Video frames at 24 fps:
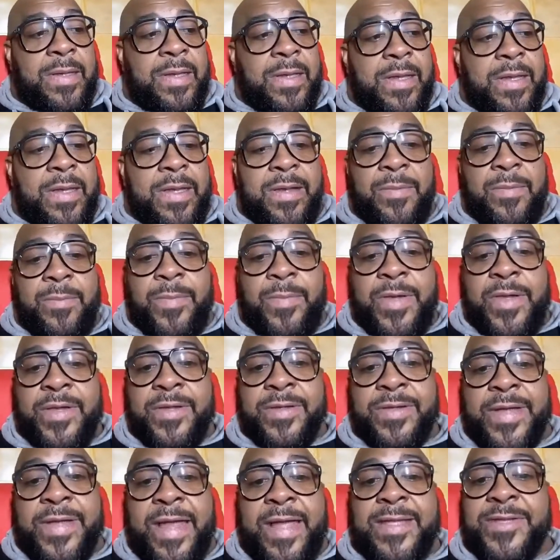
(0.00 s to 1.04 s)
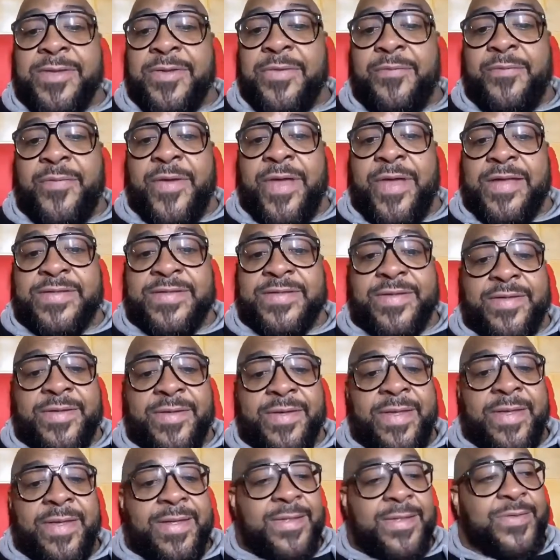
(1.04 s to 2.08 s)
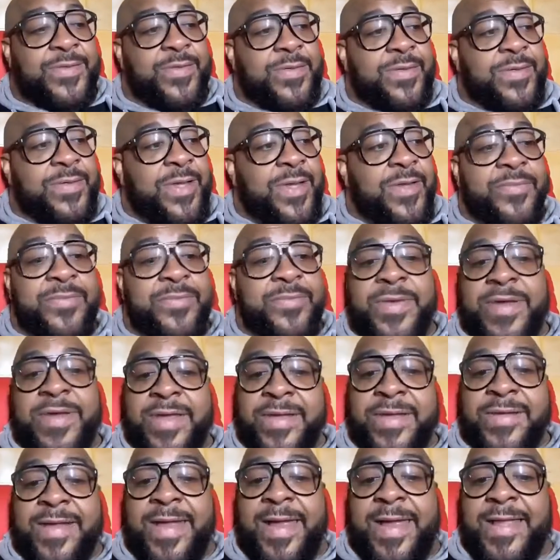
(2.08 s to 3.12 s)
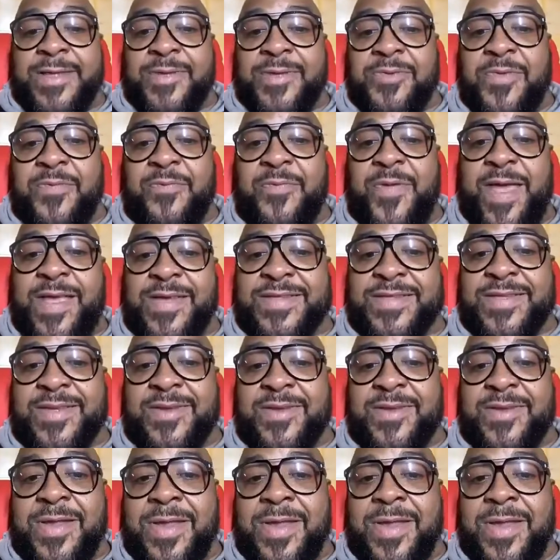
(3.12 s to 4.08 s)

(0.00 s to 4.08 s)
$1 million investor to another $1 million investor,